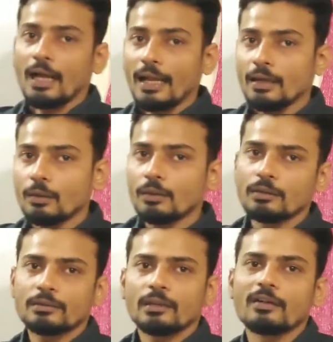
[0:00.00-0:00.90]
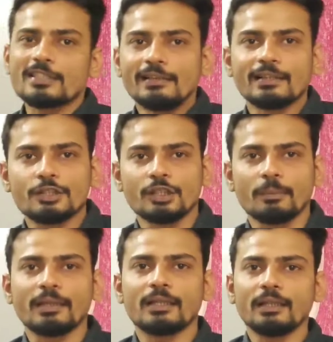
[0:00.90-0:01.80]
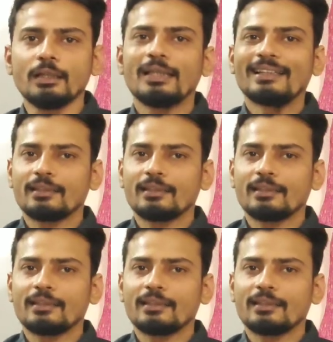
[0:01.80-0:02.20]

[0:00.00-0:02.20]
I know resultant should be the